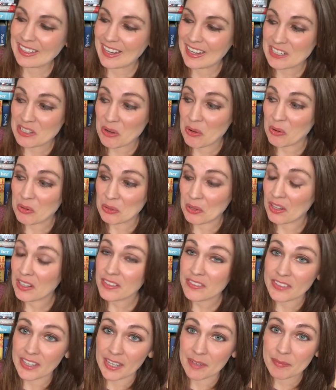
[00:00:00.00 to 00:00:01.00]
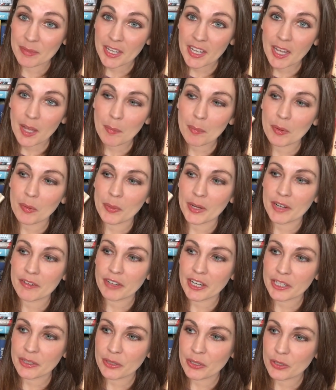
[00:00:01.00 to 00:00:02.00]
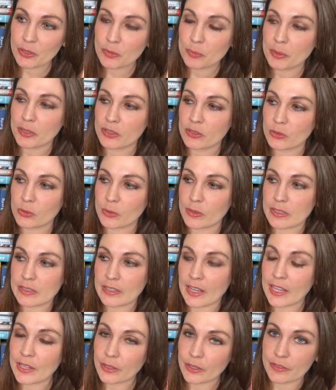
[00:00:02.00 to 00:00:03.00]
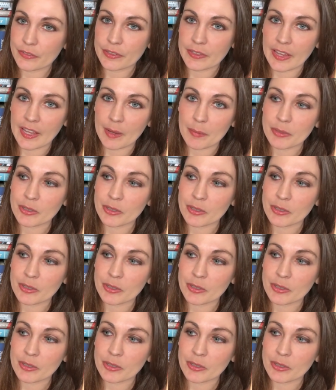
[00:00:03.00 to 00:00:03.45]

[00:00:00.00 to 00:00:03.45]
I don't own all of them, but whenever I go to used bookstores, I look for them.